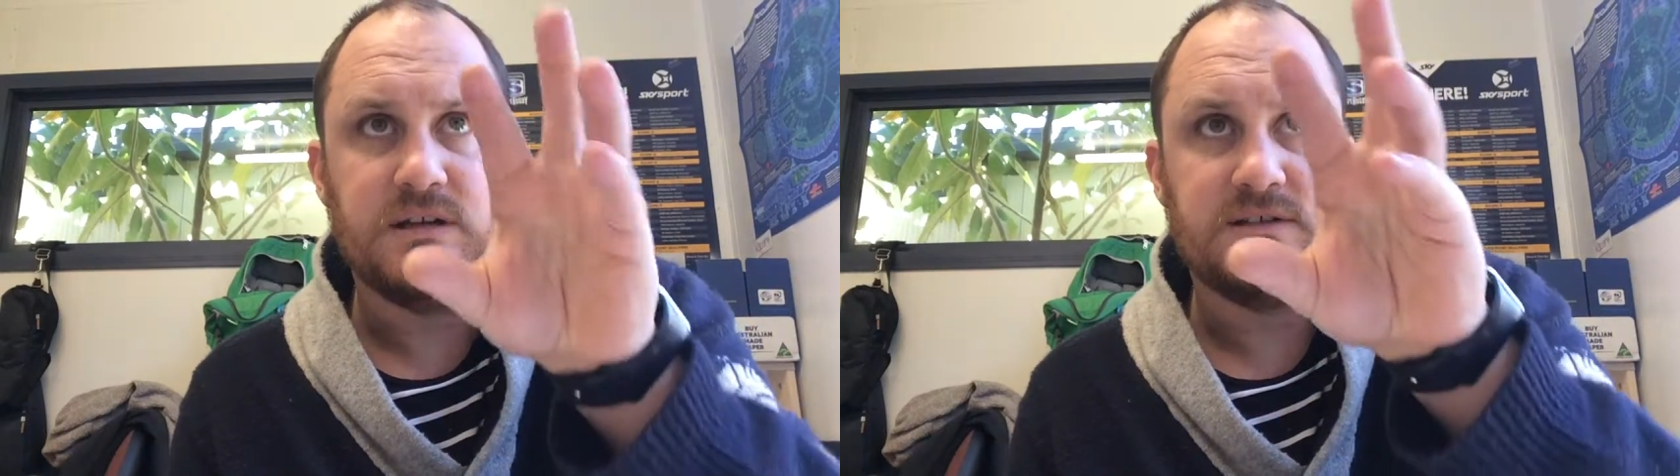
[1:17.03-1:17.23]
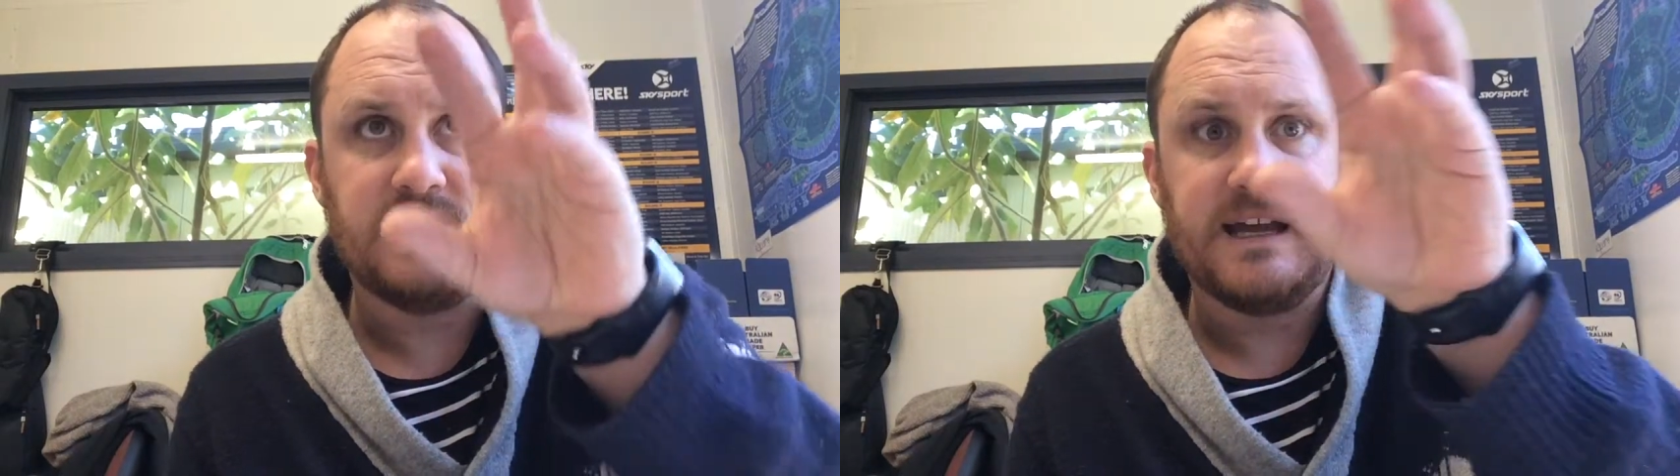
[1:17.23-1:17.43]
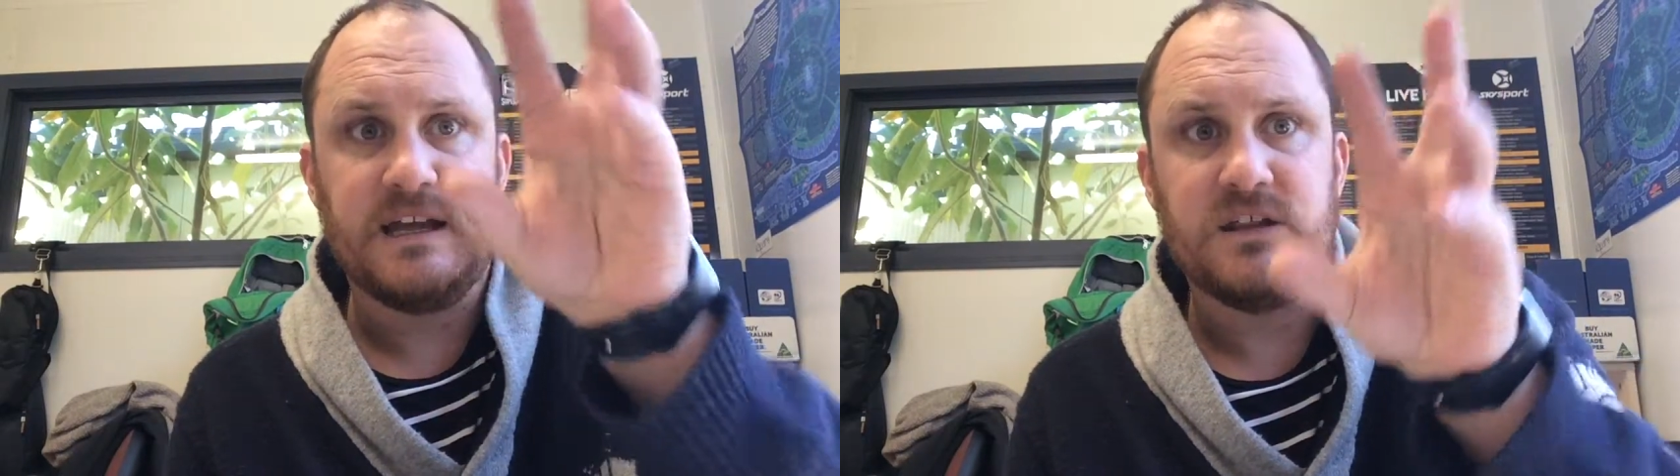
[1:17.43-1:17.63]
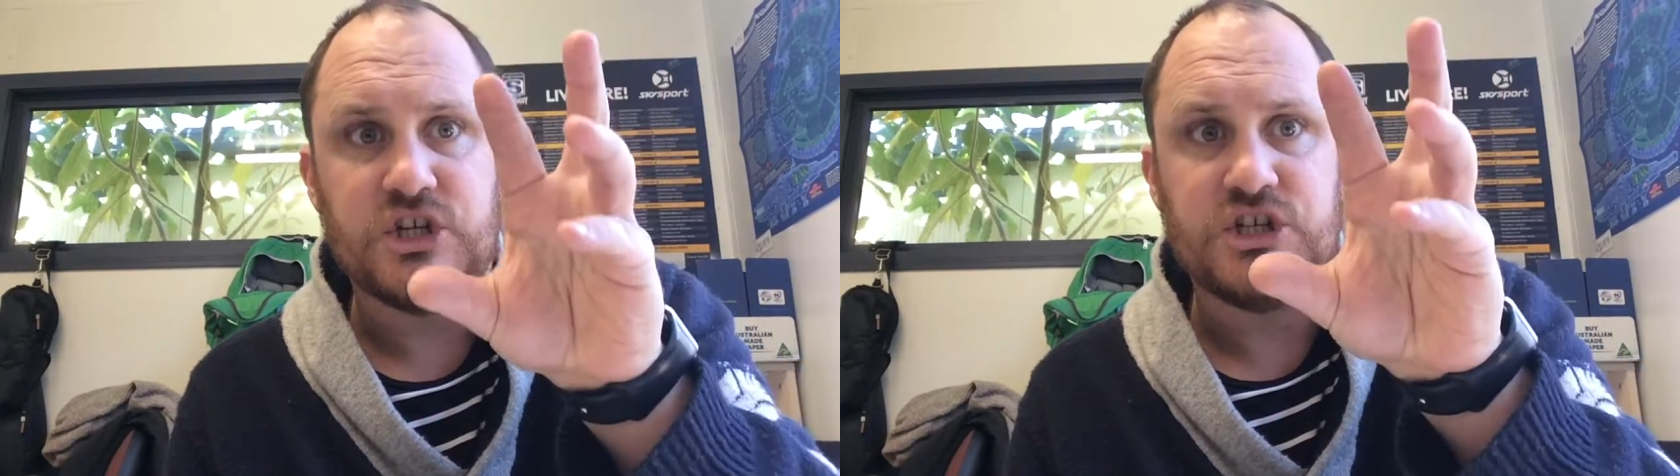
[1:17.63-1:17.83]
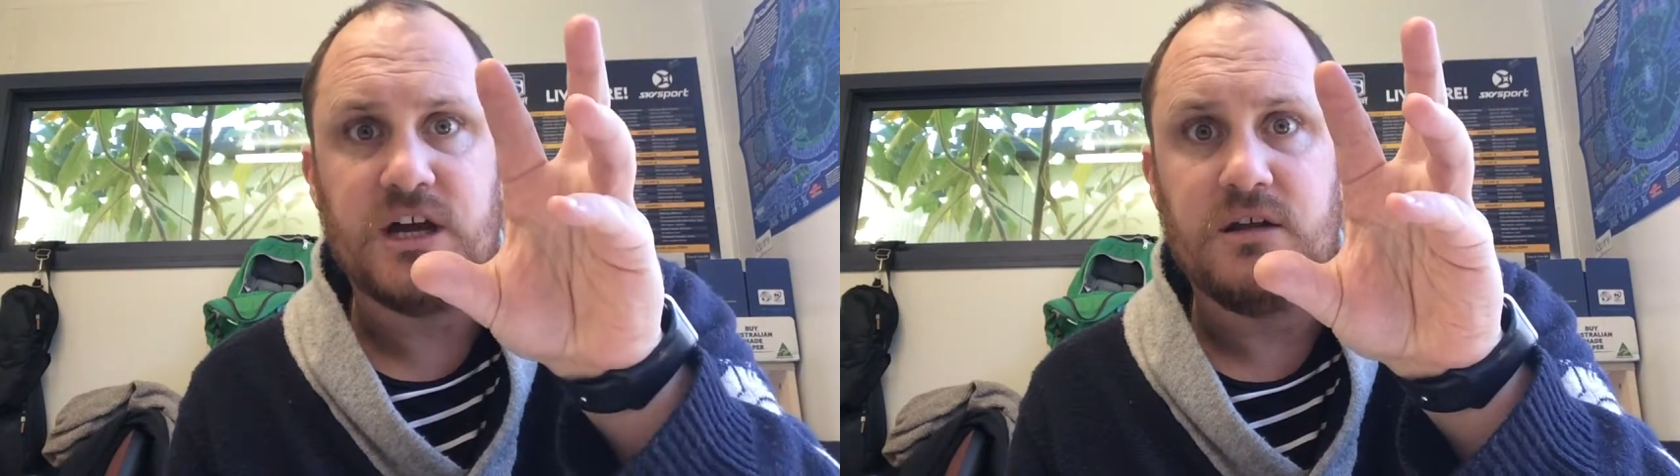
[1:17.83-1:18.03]
there's like the
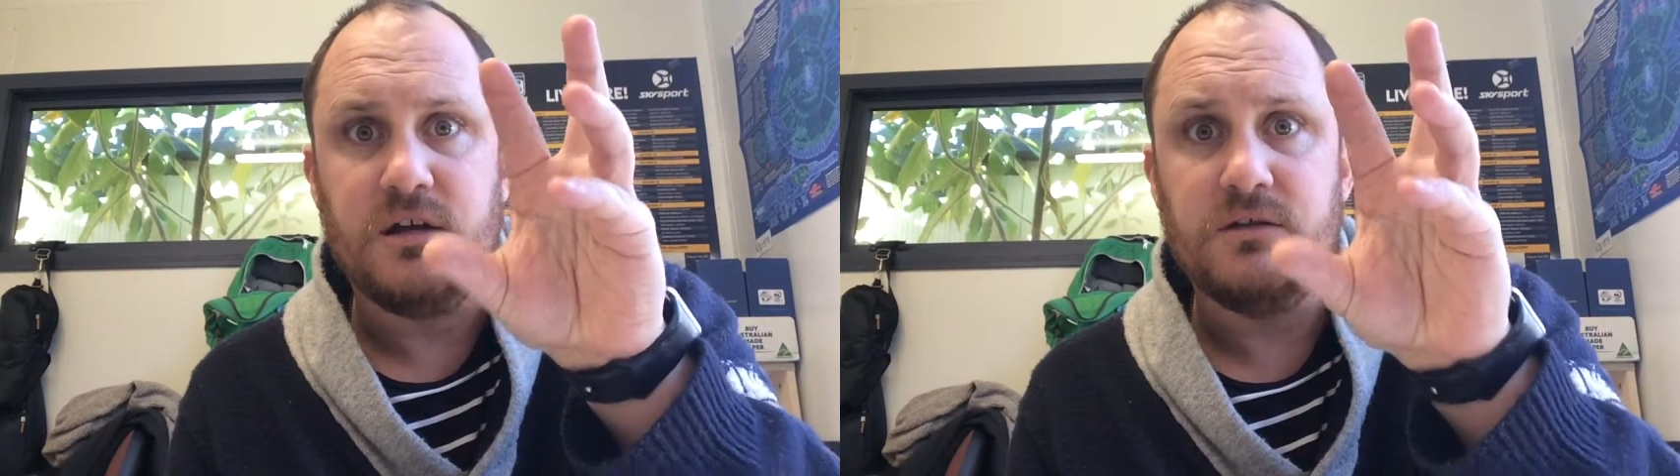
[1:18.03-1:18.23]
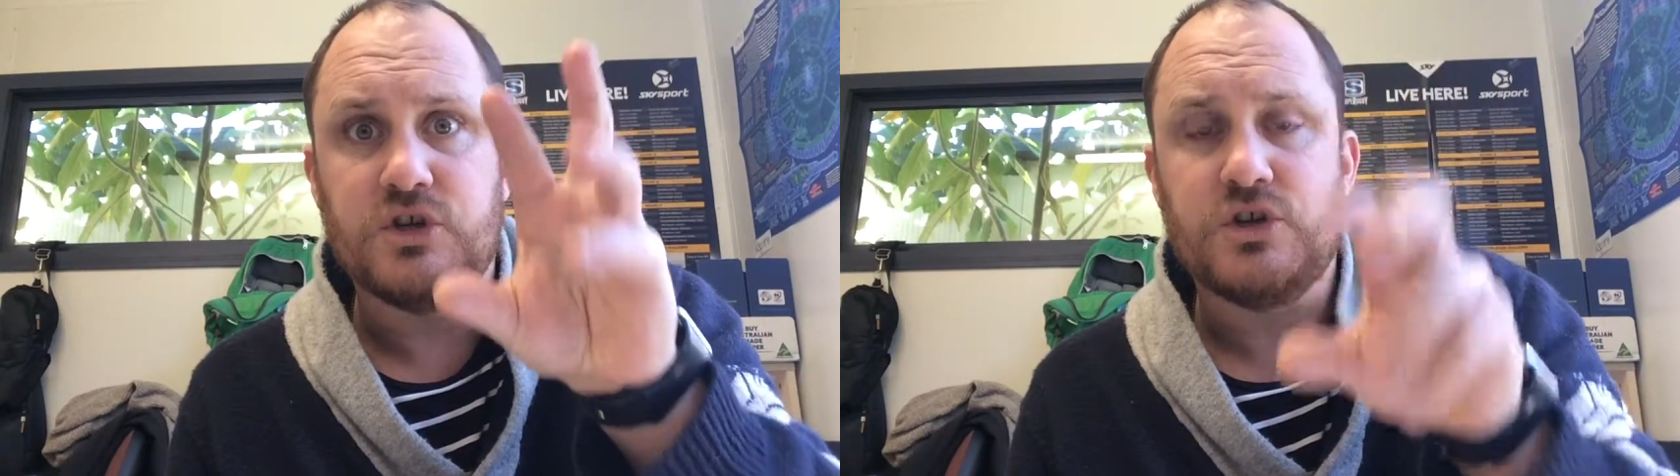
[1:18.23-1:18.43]
shell on the